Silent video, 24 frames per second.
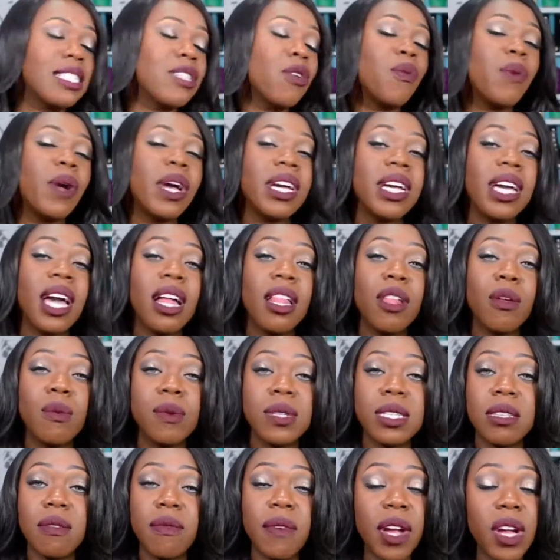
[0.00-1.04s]
The red color
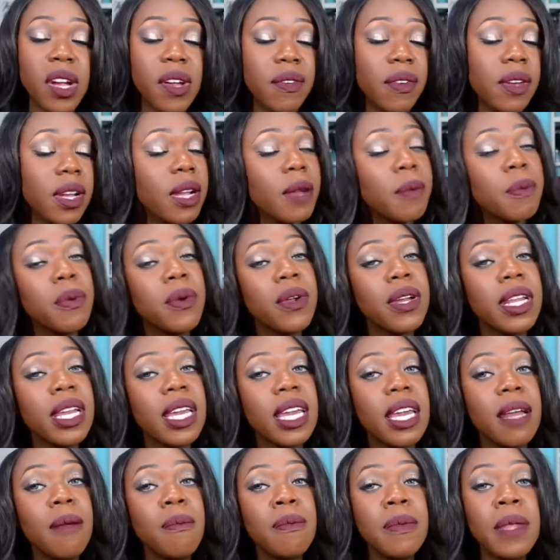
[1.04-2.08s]
was very, very
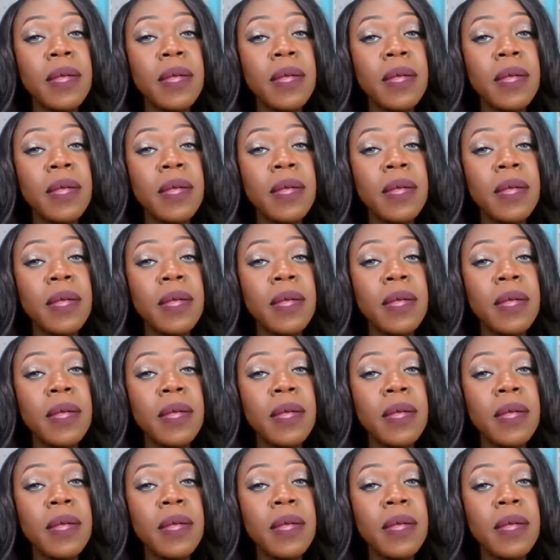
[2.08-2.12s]
pretty,